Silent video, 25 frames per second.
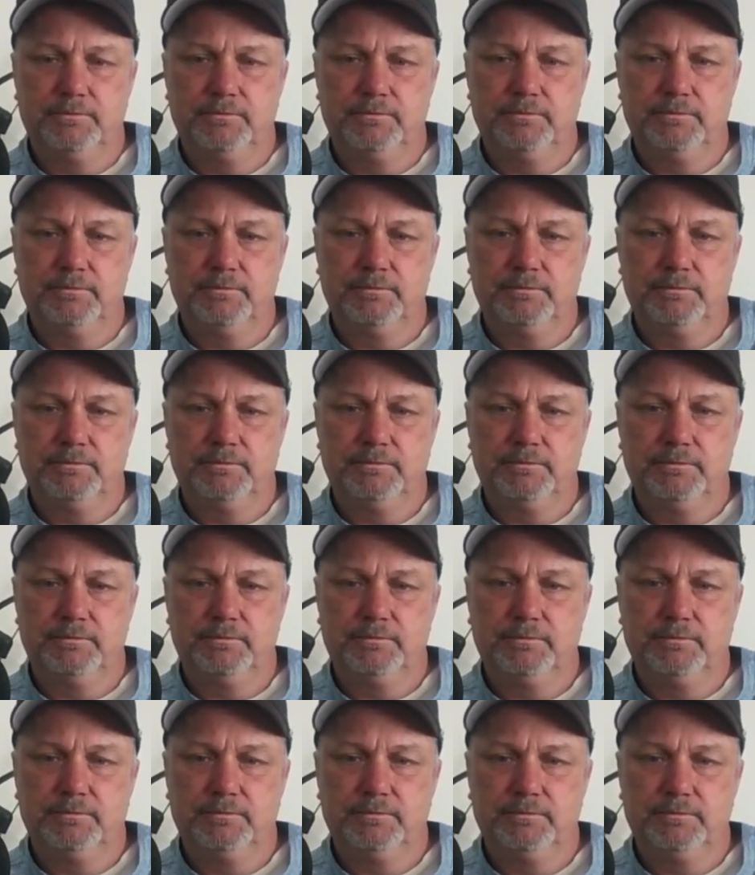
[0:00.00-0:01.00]

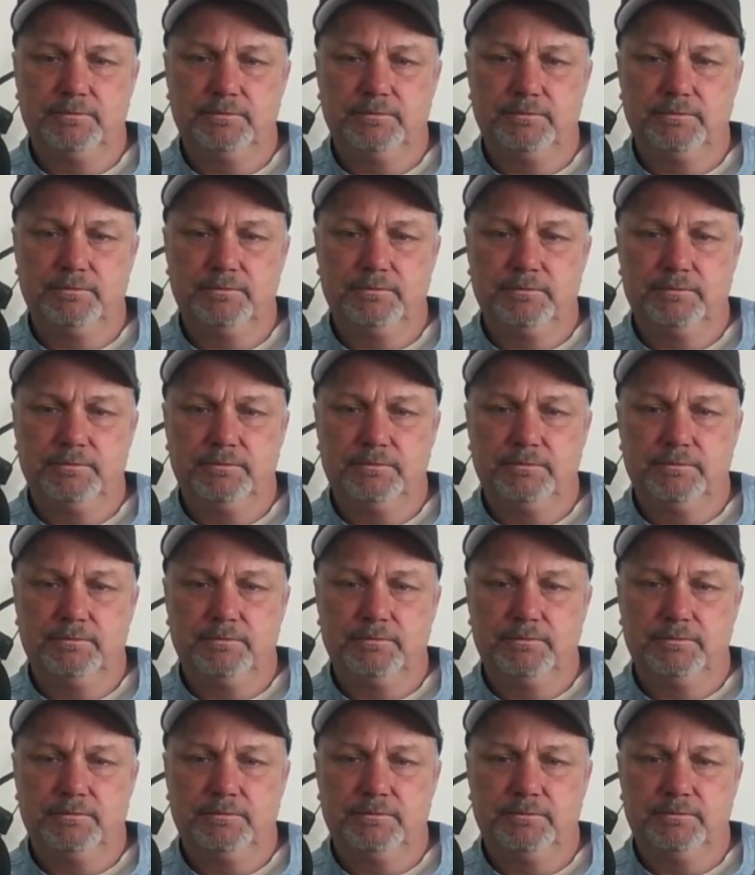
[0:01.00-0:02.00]

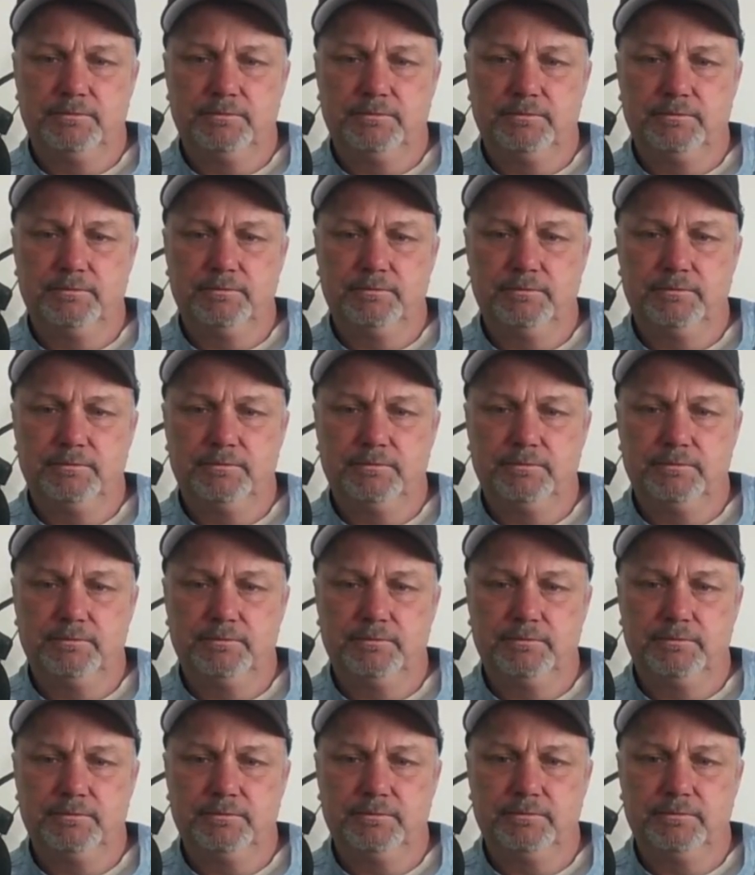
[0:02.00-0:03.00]

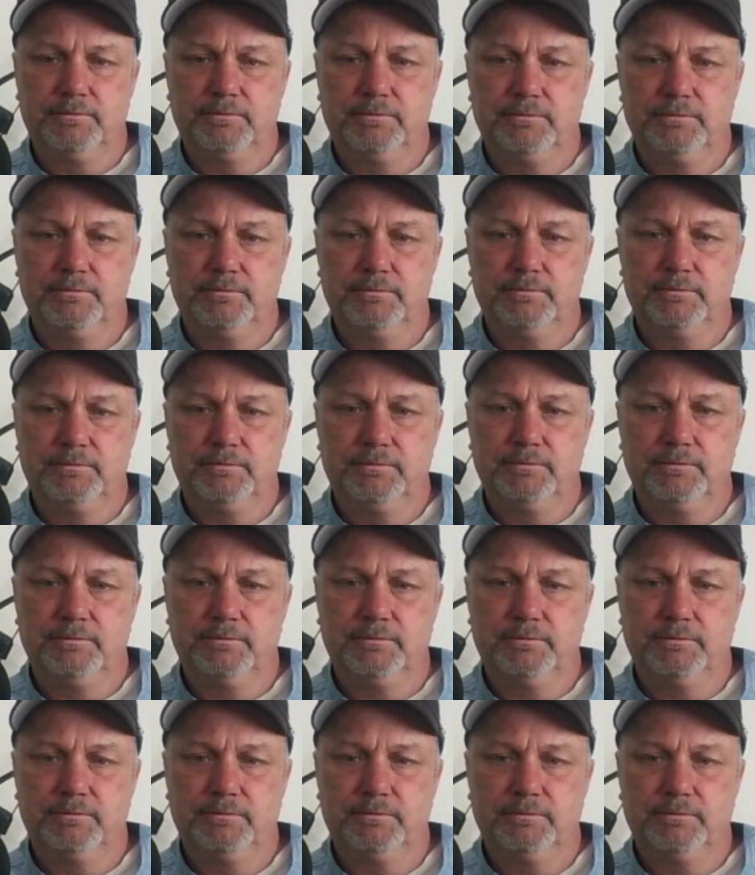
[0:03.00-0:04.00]

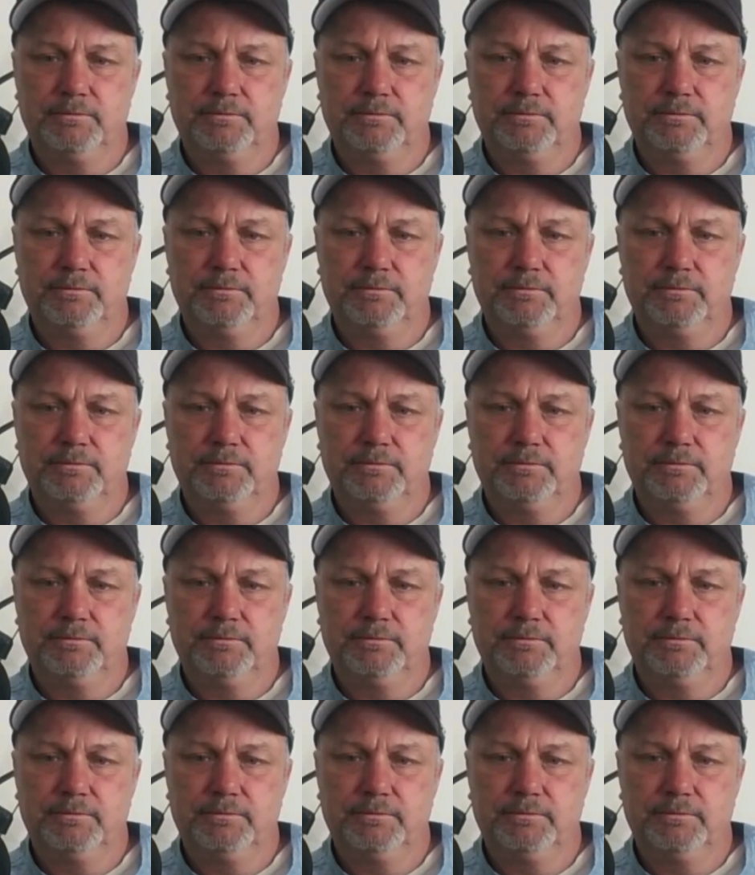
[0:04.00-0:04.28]
The person shown says nothing.